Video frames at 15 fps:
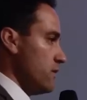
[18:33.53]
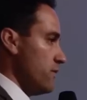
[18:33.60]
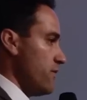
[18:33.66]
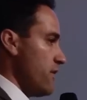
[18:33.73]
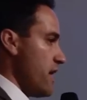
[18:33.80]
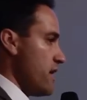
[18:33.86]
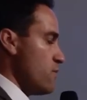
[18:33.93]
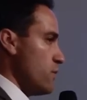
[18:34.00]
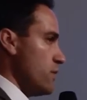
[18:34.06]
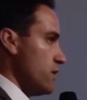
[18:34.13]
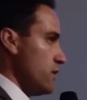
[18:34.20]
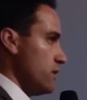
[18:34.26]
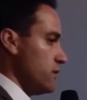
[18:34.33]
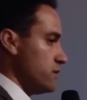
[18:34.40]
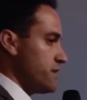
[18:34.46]
They
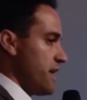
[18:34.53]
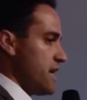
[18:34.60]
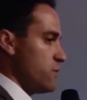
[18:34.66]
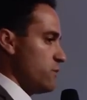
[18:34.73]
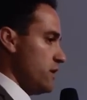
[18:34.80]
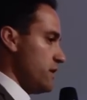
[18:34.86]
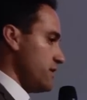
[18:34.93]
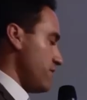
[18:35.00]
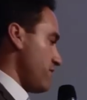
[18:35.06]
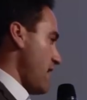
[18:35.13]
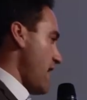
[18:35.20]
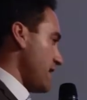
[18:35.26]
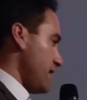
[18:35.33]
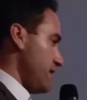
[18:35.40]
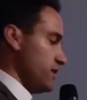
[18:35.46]
will take what
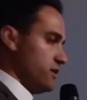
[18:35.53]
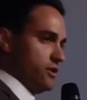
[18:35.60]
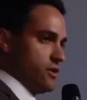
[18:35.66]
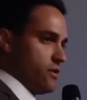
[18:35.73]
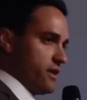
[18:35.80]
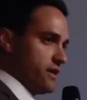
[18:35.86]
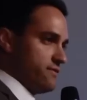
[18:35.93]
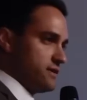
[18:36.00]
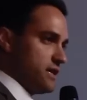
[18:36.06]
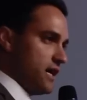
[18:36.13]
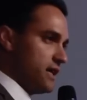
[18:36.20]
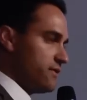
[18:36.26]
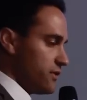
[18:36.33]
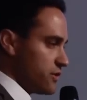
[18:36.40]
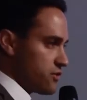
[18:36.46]
Nevada and Illinois have
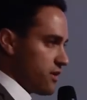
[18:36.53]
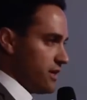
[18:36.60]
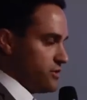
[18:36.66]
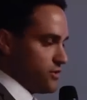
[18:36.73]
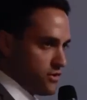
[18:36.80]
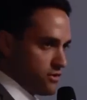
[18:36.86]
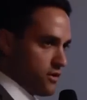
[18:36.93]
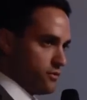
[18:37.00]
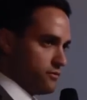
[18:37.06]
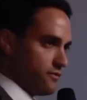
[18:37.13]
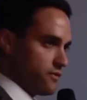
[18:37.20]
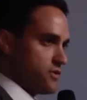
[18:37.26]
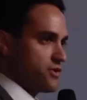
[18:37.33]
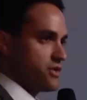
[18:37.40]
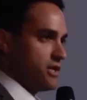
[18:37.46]
done and they'll try to do their own
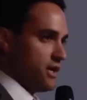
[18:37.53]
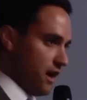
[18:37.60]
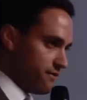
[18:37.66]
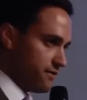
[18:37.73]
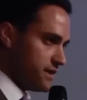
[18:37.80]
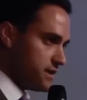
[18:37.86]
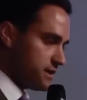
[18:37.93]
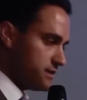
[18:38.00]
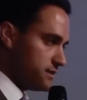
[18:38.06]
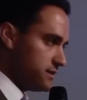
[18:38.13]
version of it.